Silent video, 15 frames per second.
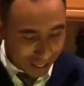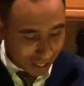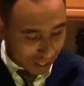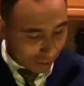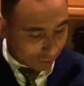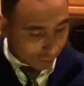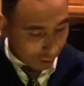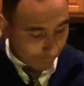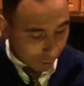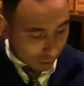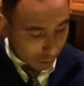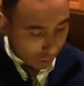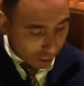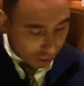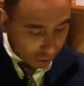So I'm gonna go
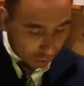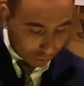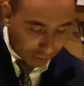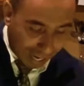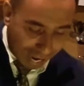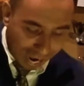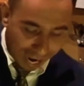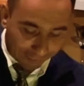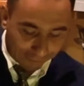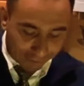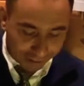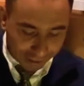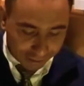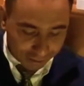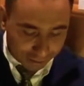ahead and use half of
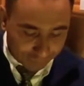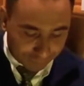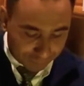this